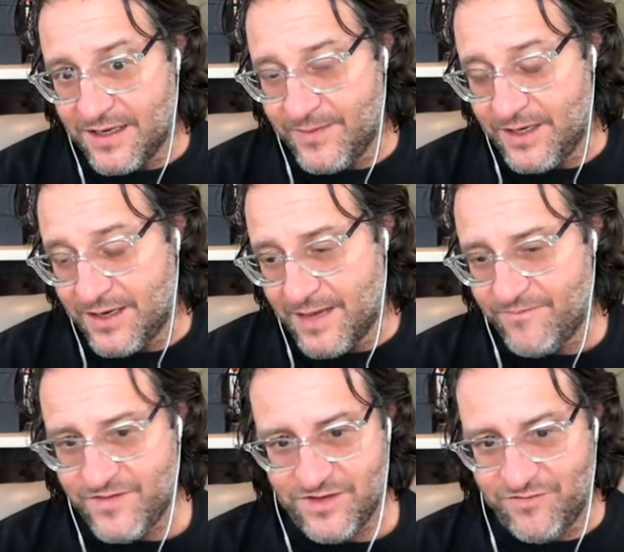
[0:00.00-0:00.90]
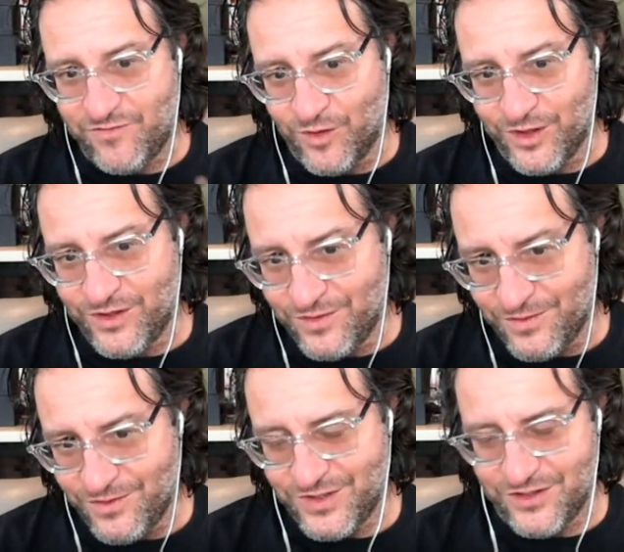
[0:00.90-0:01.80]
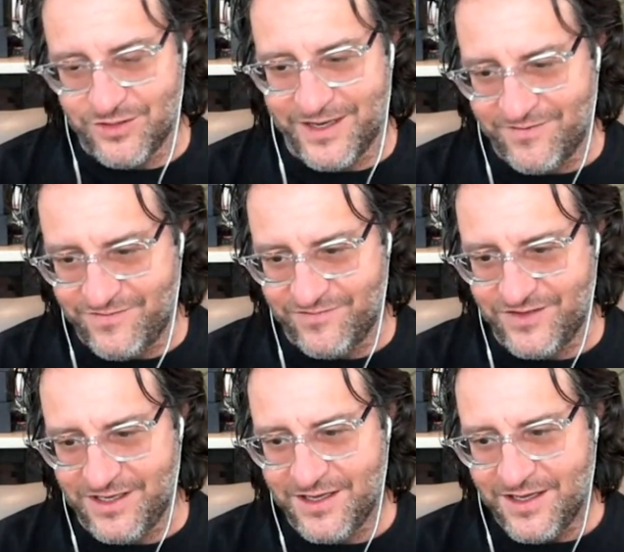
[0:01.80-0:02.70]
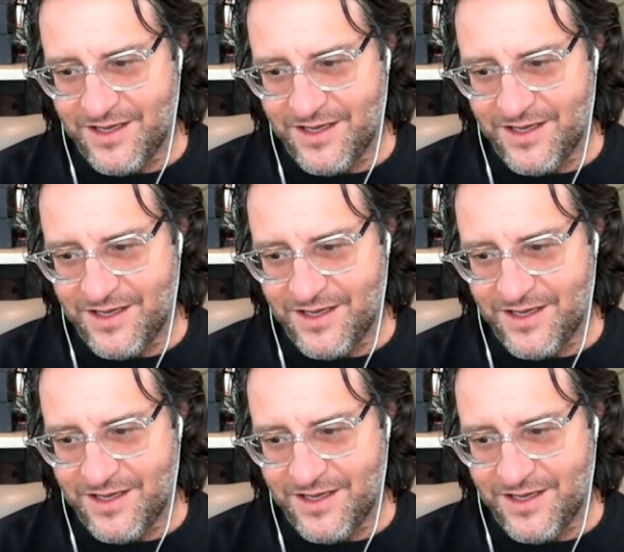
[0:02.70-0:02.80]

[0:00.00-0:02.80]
I mean, I'm 54. You said you're about 50.